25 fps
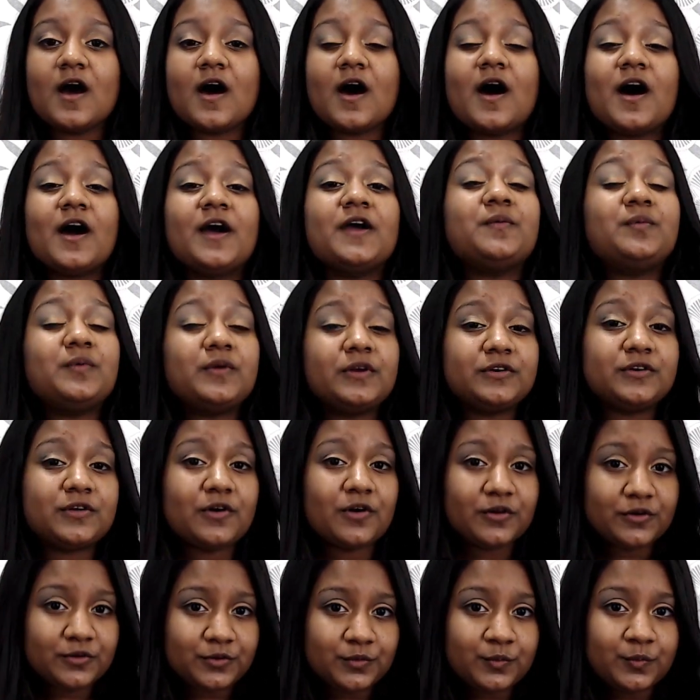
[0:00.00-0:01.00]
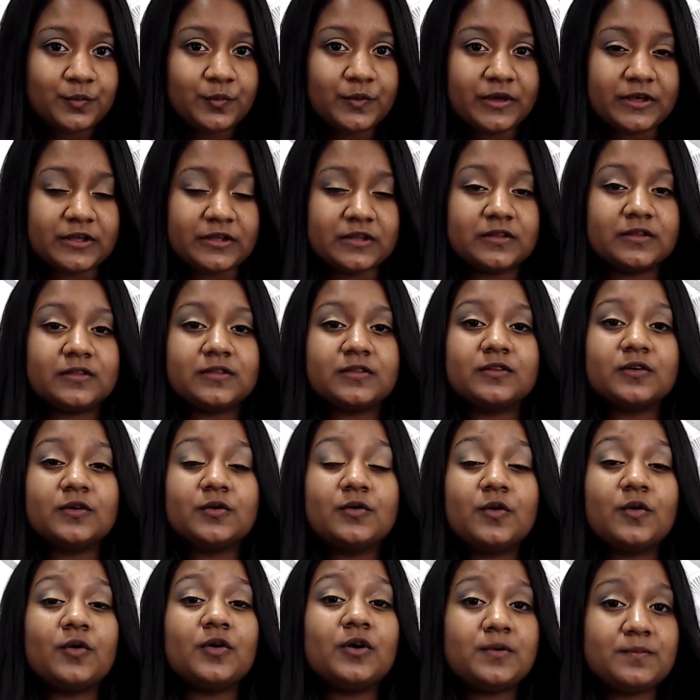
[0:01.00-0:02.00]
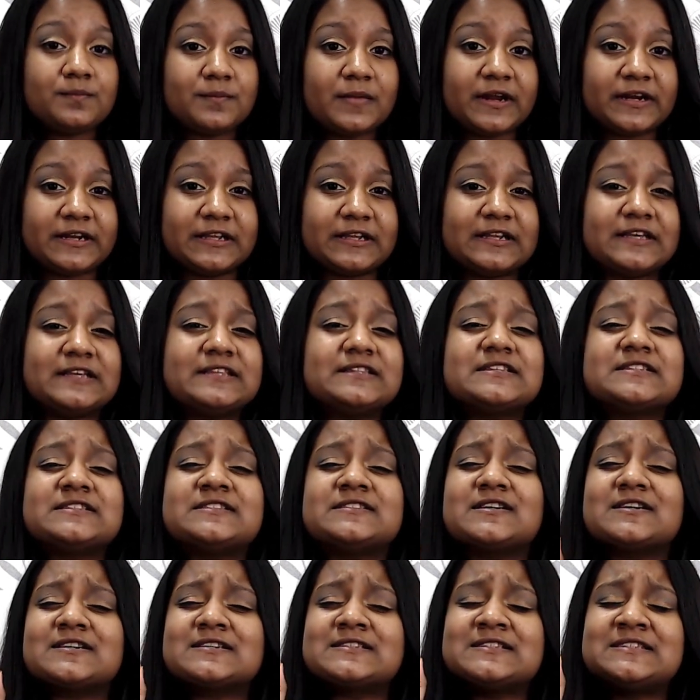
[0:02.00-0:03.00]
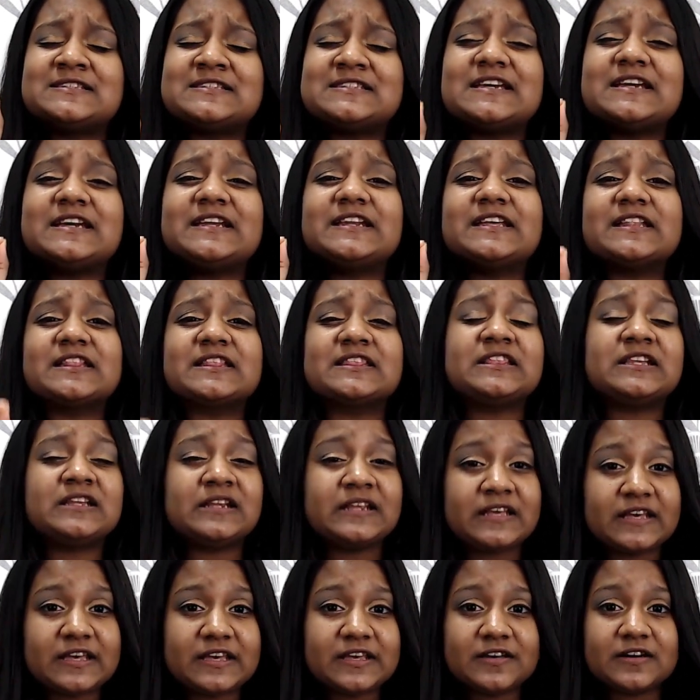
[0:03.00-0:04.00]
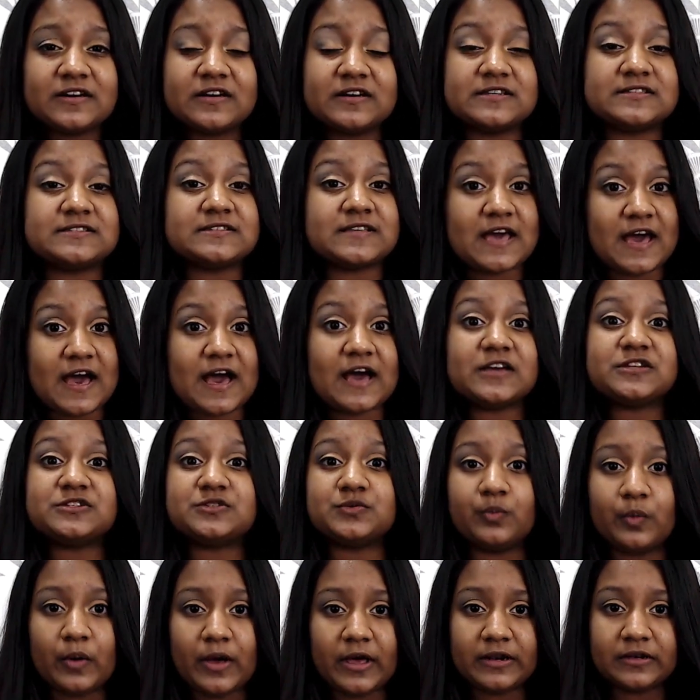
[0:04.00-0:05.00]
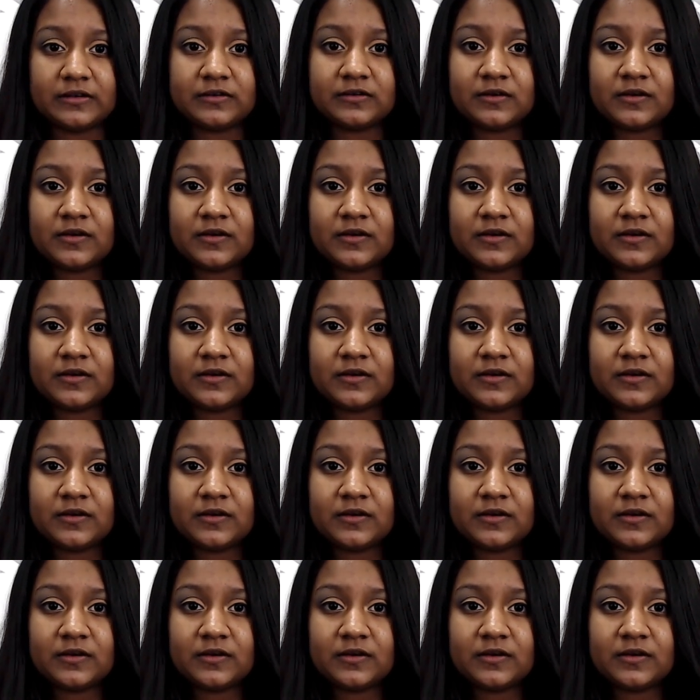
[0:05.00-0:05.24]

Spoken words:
I went on to win the gold medal in the succeeding 3 years as well,